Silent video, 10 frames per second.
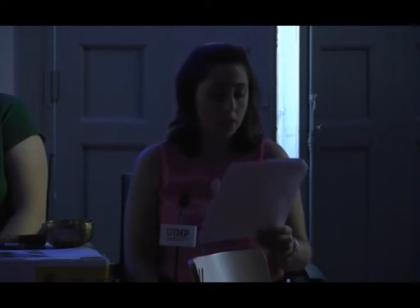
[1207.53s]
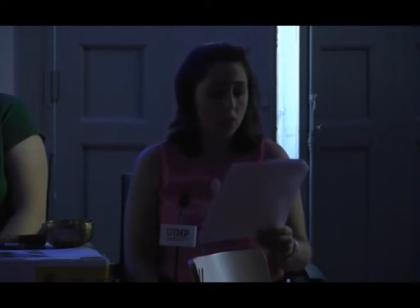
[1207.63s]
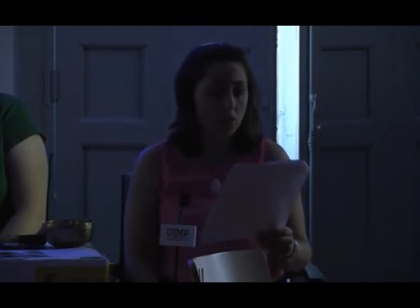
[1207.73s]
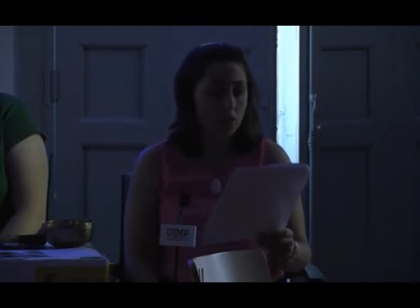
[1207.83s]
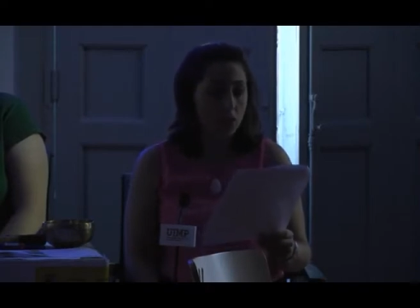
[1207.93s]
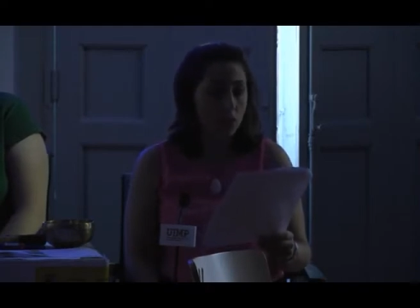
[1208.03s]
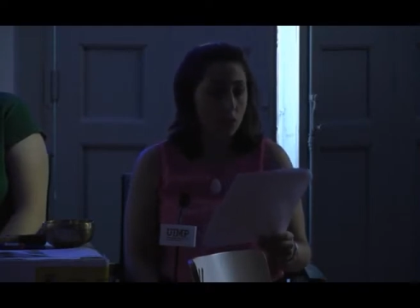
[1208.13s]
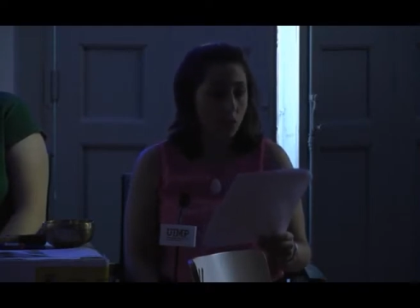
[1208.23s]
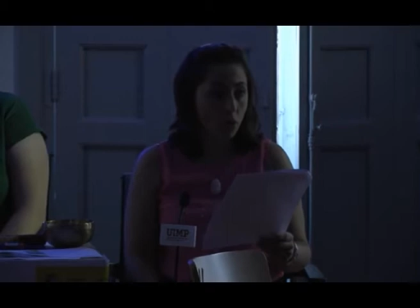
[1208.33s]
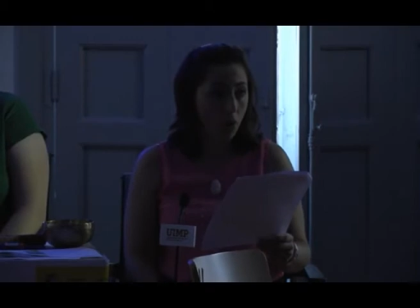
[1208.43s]
to
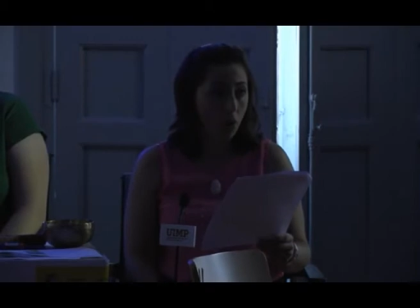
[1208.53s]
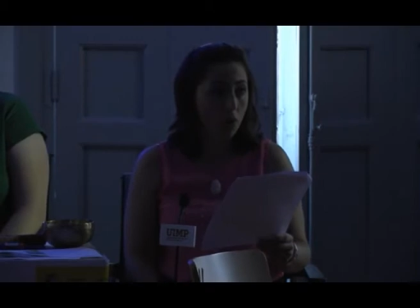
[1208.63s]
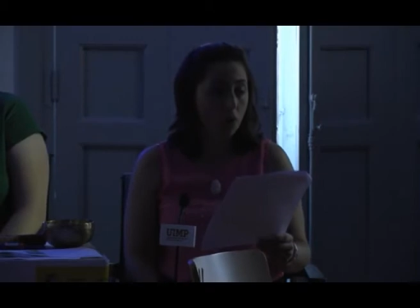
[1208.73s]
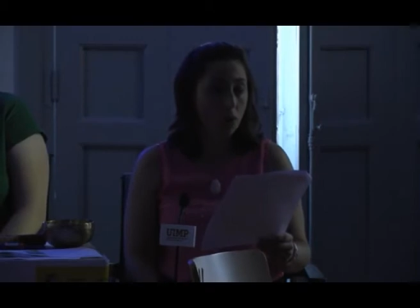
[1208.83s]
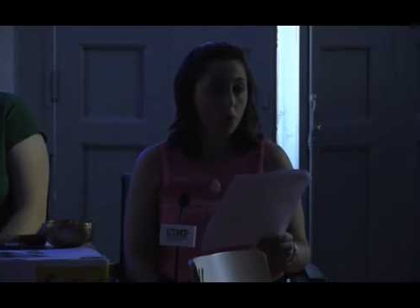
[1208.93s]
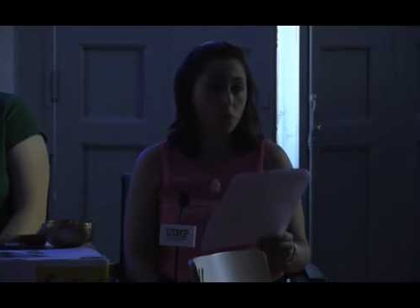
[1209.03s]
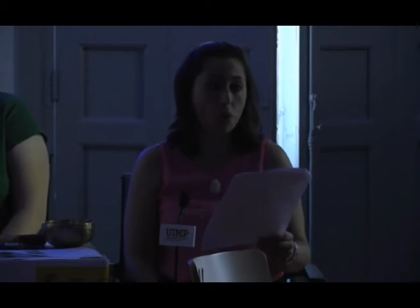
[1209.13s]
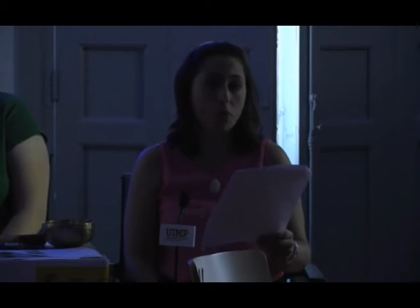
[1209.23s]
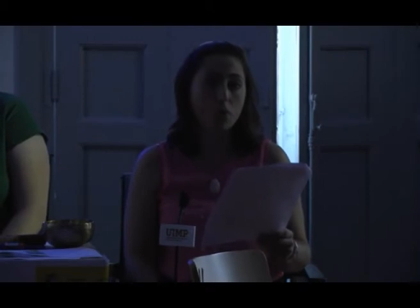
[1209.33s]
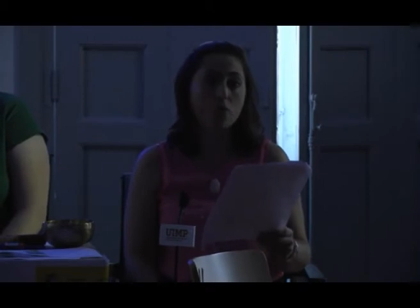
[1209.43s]
go
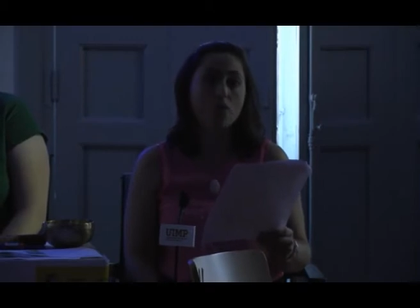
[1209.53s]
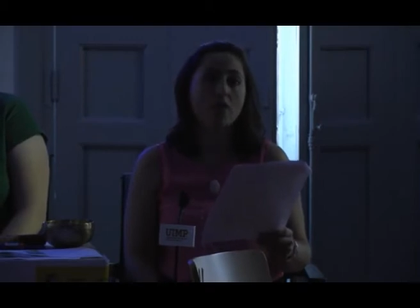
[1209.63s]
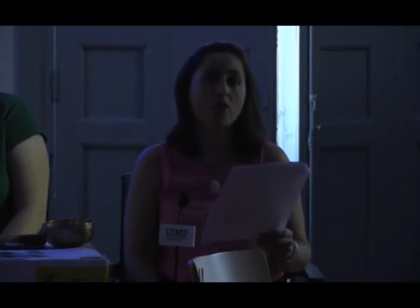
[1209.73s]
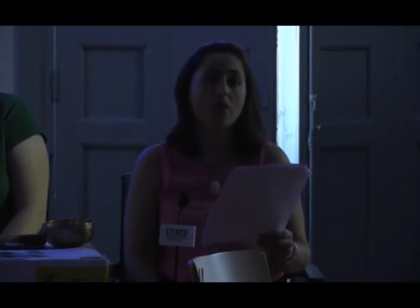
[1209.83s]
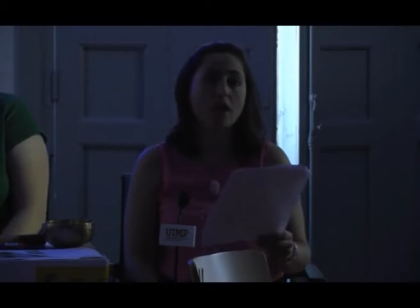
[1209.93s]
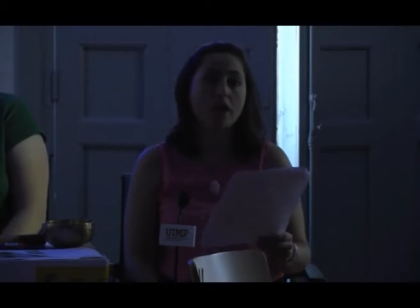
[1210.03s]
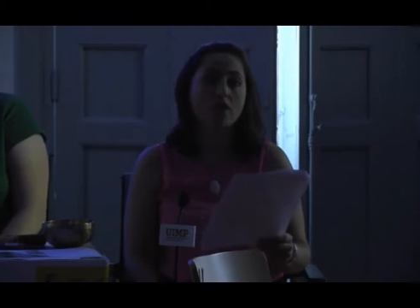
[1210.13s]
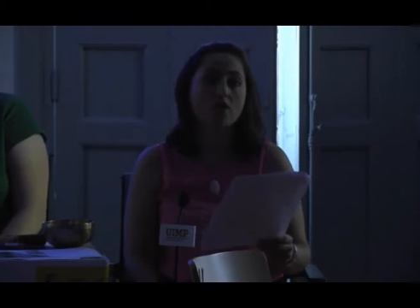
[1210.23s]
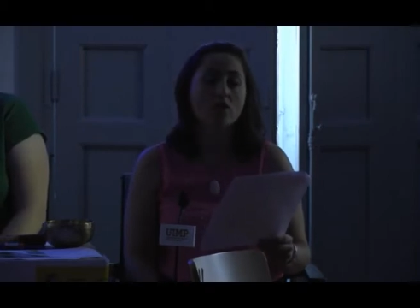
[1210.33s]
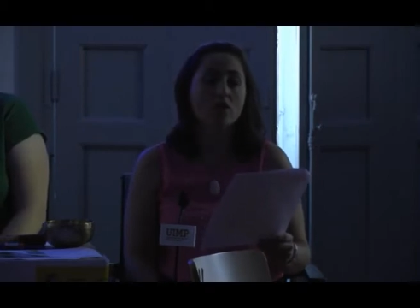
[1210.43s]
through the
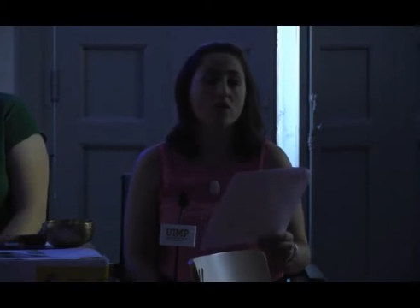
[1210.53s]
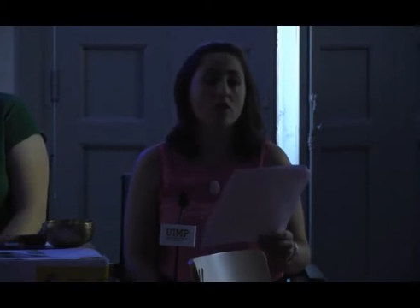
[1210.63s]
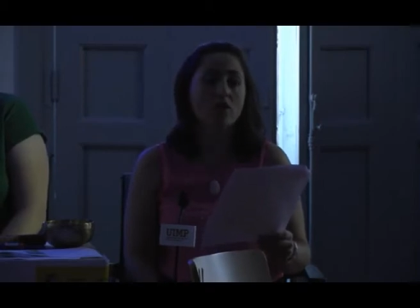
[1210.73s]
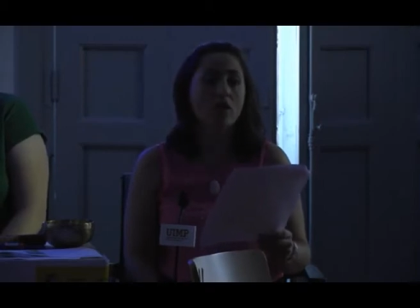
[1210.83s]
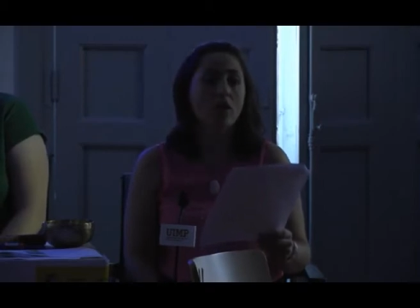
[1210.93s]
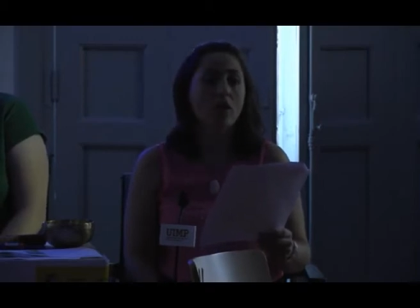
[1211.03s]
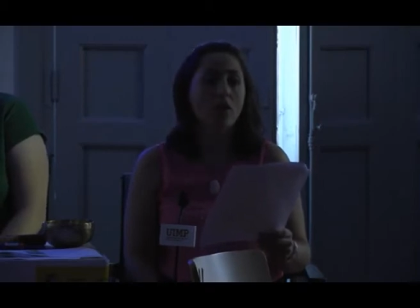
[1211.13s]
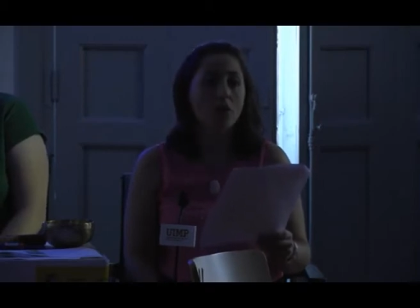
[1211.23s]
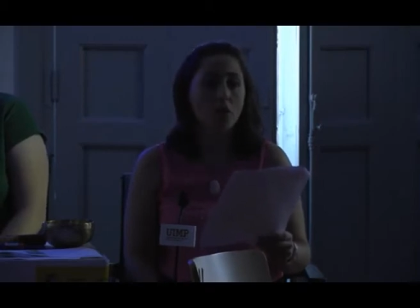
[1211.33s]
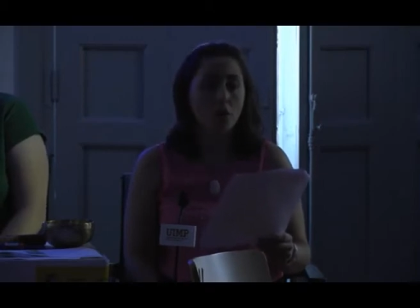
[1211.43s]
next,
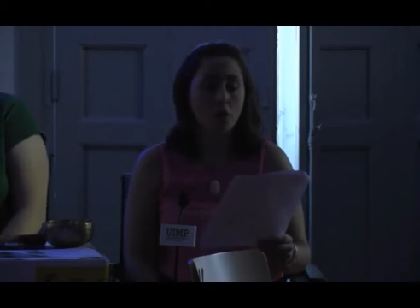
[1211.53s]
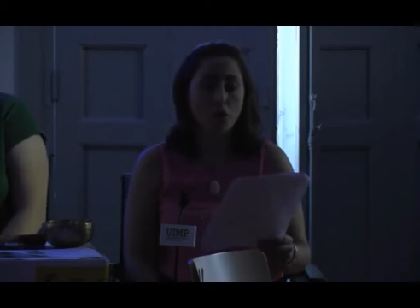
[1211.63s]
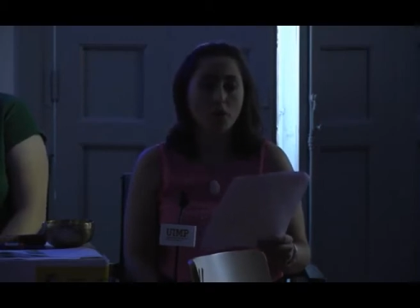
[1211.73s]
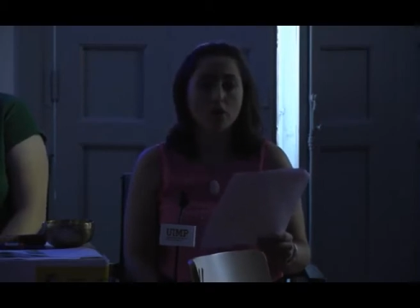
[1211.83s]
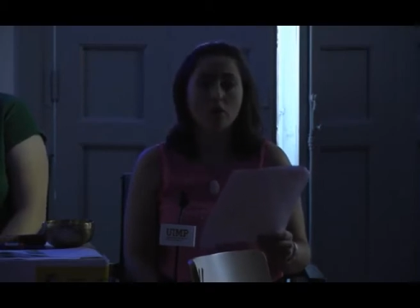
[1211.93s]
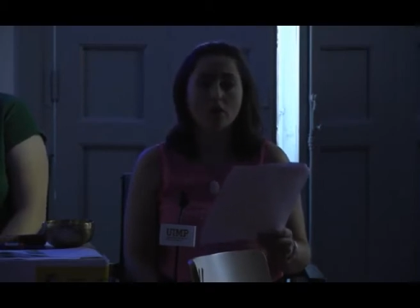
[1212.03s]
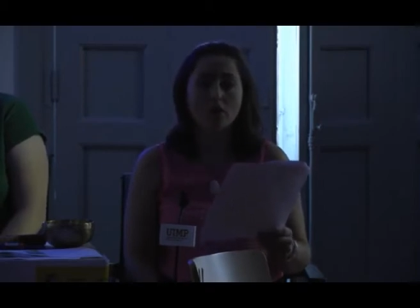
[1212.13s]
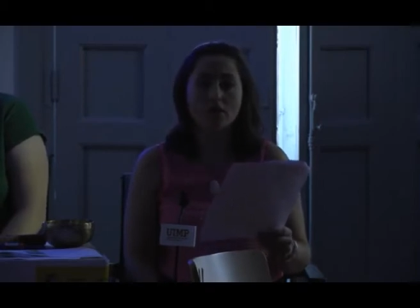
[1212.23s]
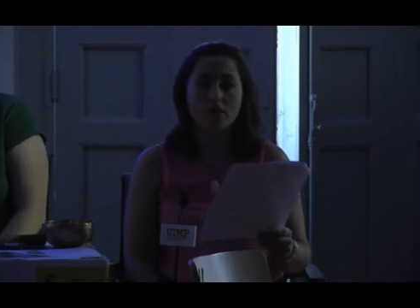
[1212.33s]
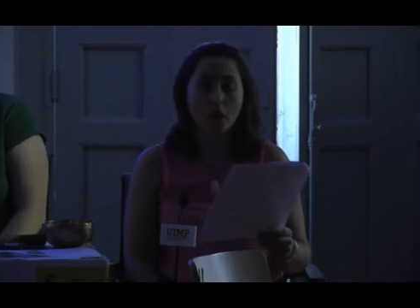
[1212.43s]
the third
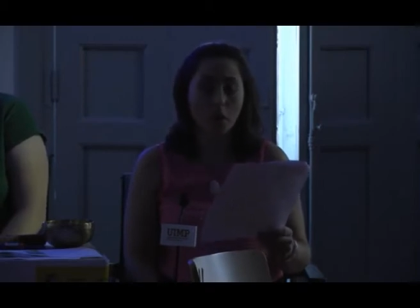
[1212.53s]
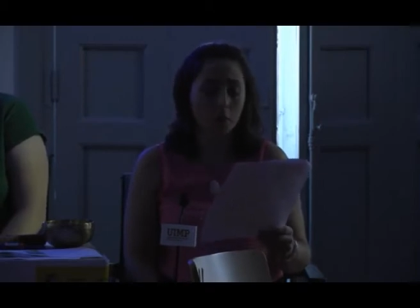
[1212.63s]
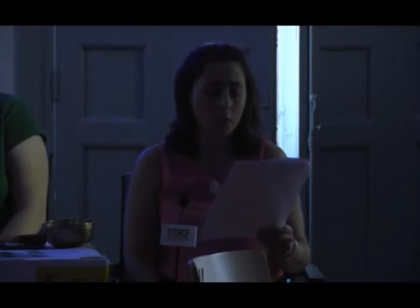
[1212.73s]
step.